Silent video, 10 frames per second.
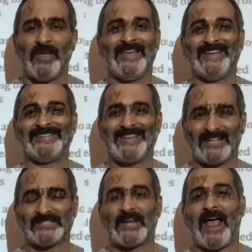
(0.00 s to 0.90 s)
It
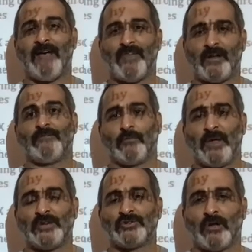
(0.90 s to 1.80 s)
doesn't have that
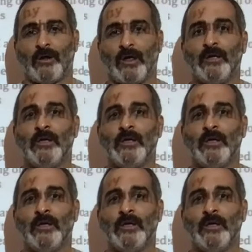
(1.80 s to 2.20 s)
information on it.